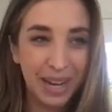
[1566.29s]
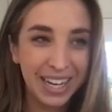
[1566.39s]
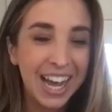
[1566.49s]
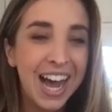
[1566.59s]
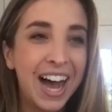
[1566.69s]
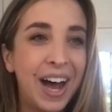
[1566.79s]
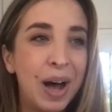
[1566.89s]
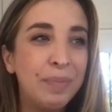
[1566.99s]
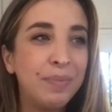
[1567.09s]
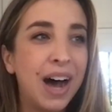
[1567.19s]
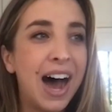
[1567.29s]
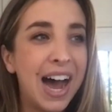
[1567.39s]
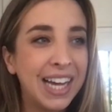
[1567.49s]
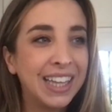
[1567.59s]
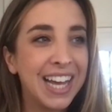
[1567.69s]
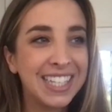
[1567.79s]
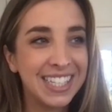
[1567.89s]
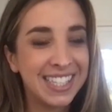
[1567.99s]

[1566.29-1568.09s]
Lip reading: But I like